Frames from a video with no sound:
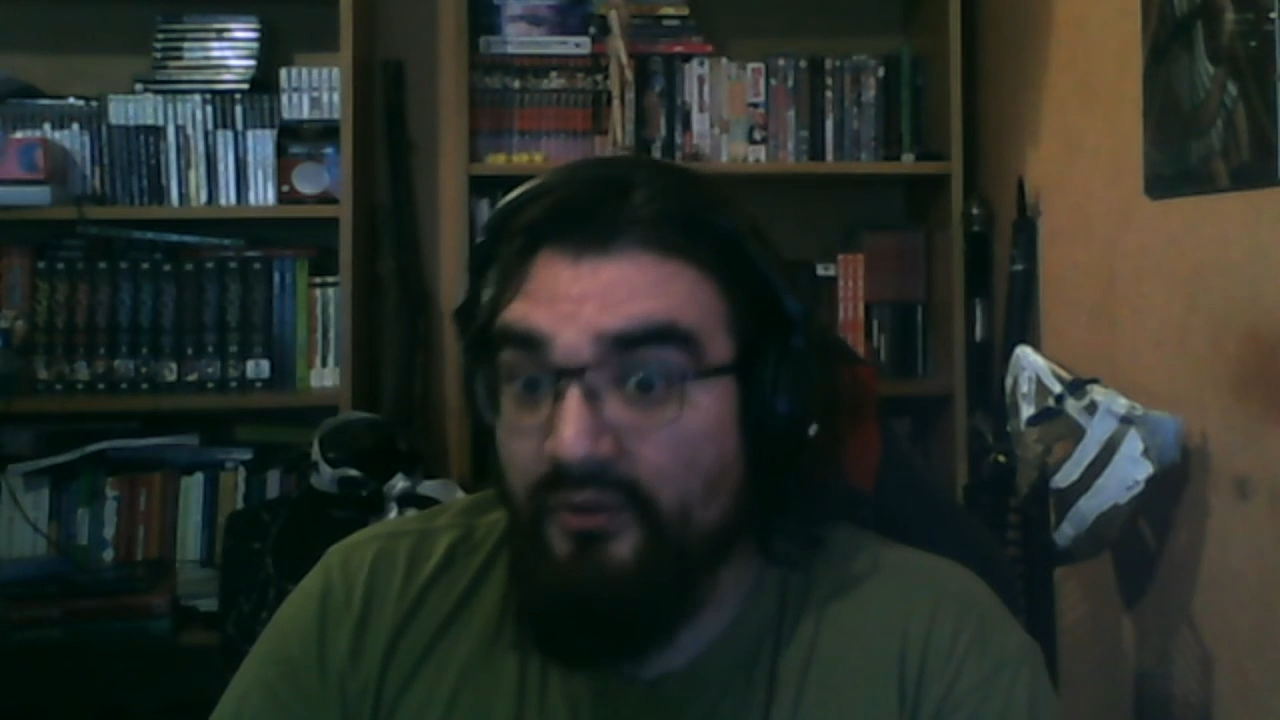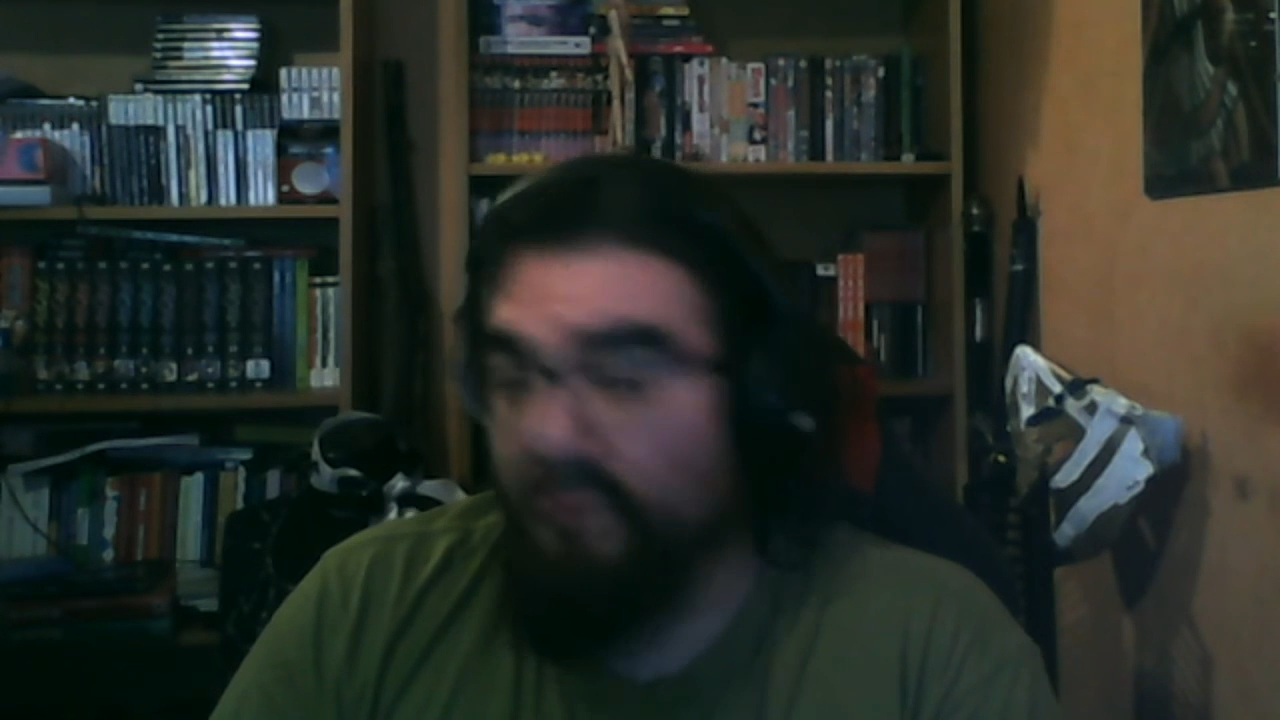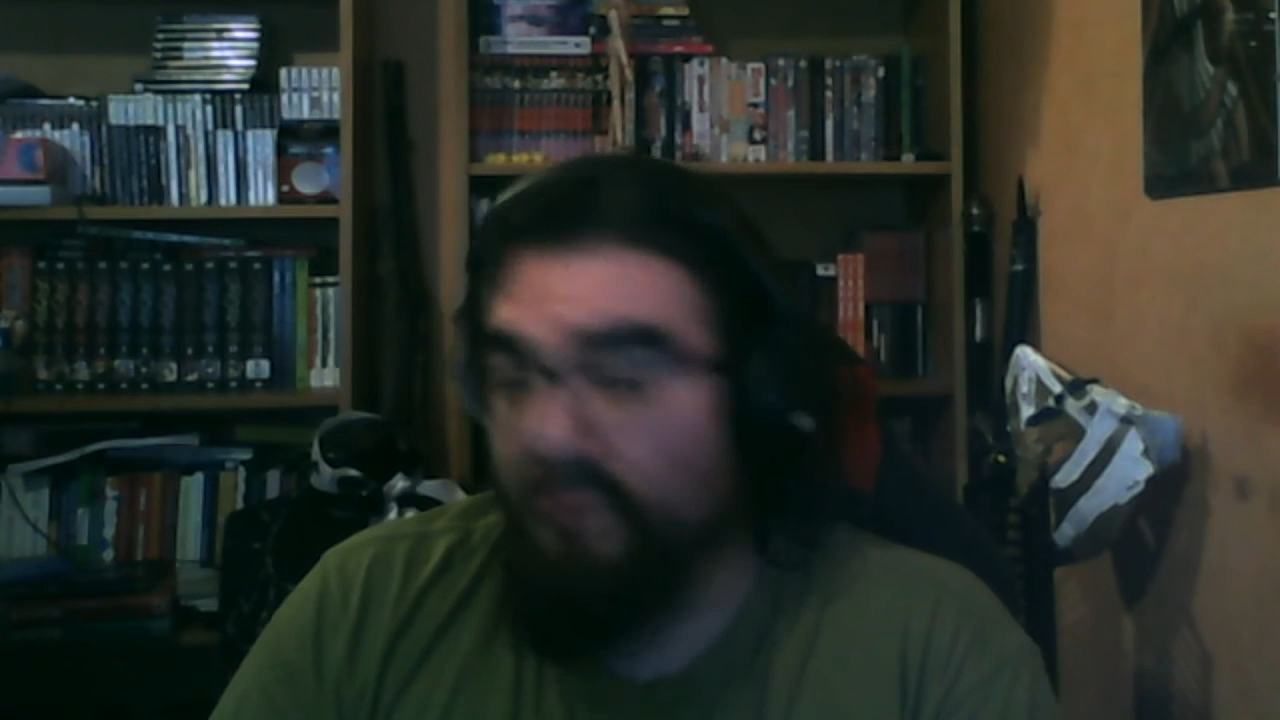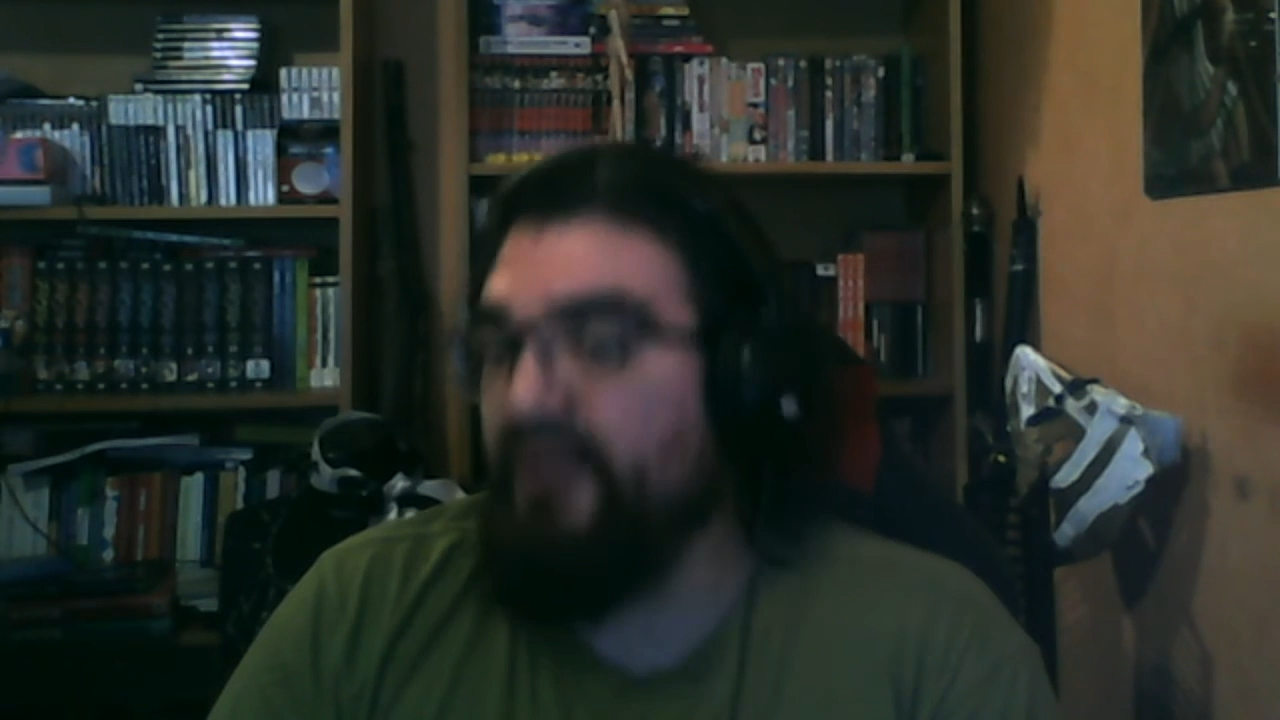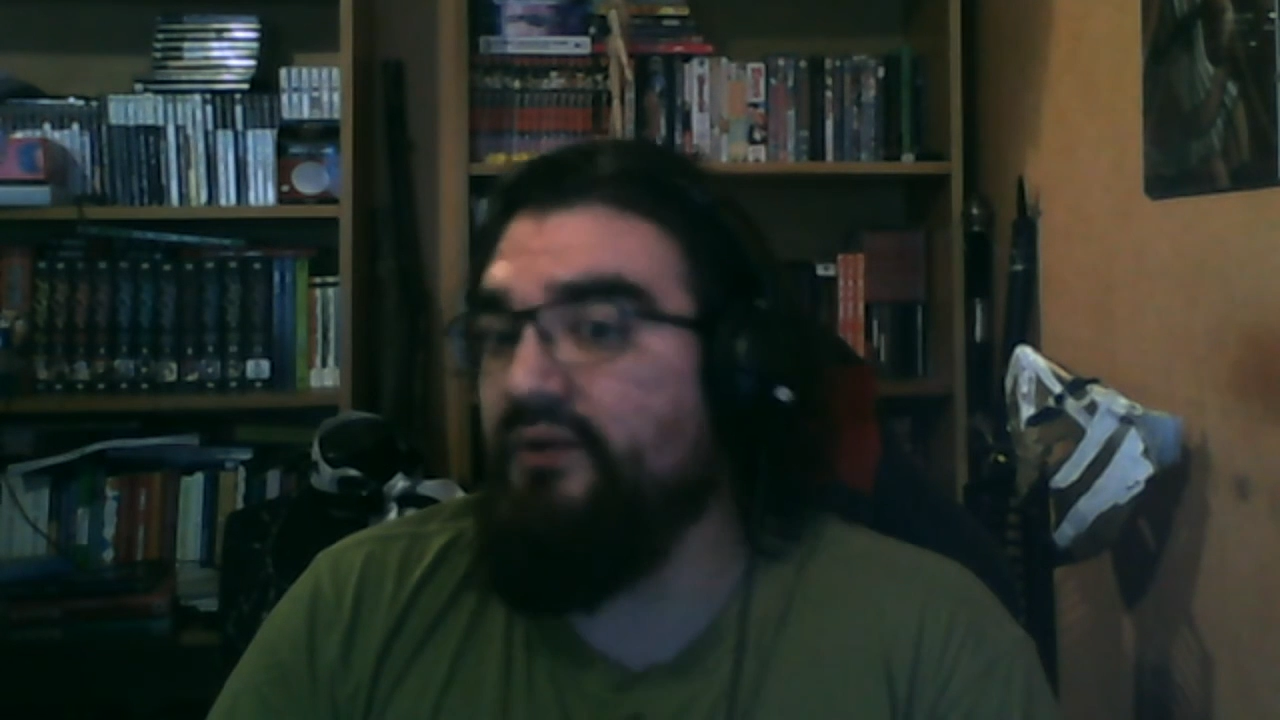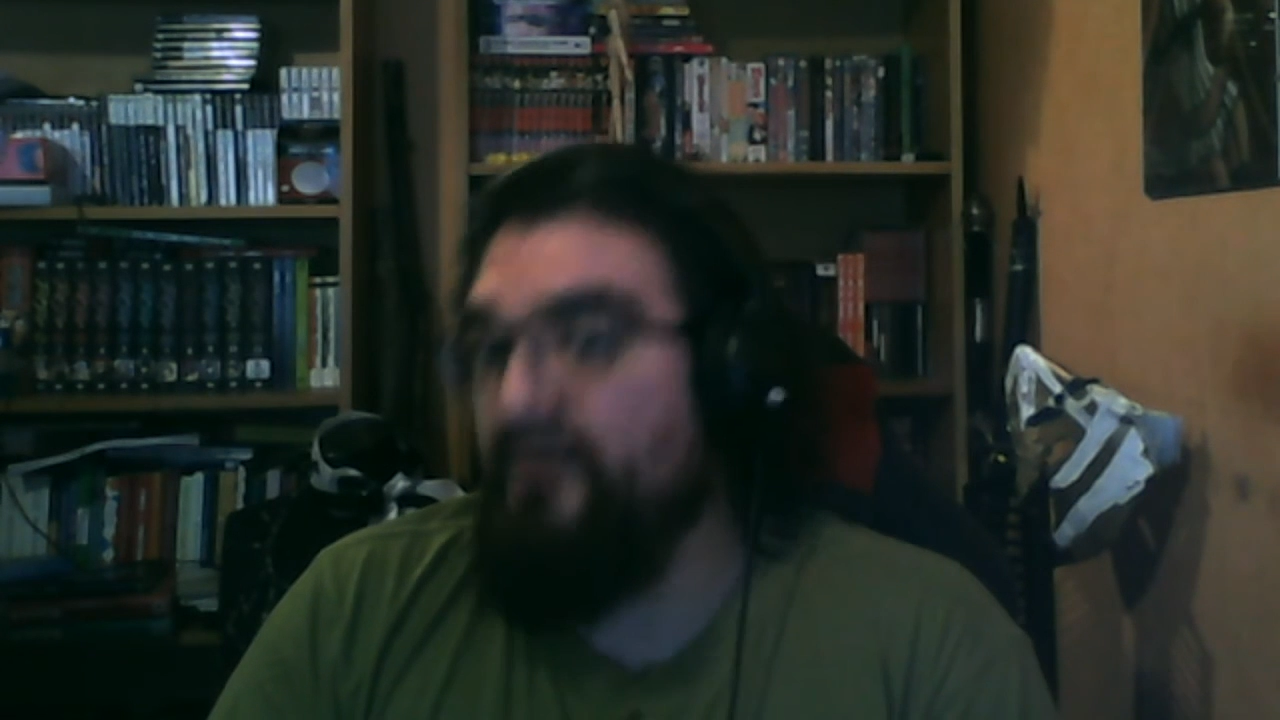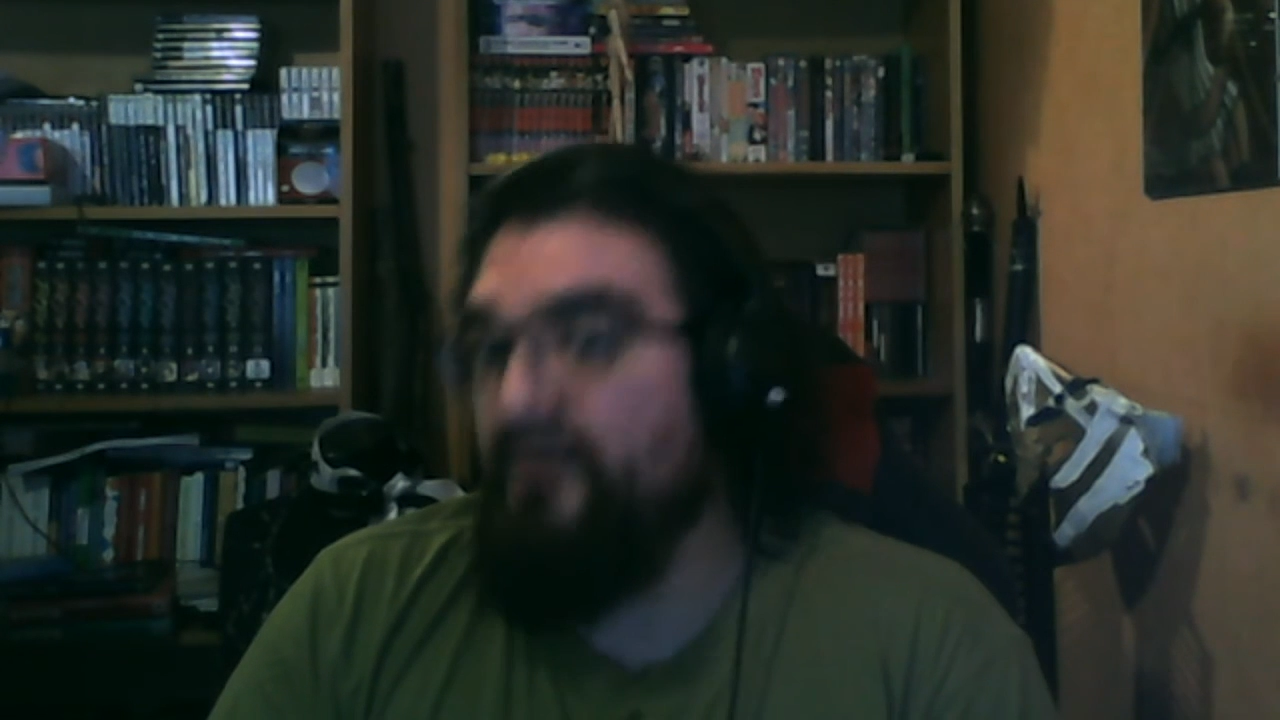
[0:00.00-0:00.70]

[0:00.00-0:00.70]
we can only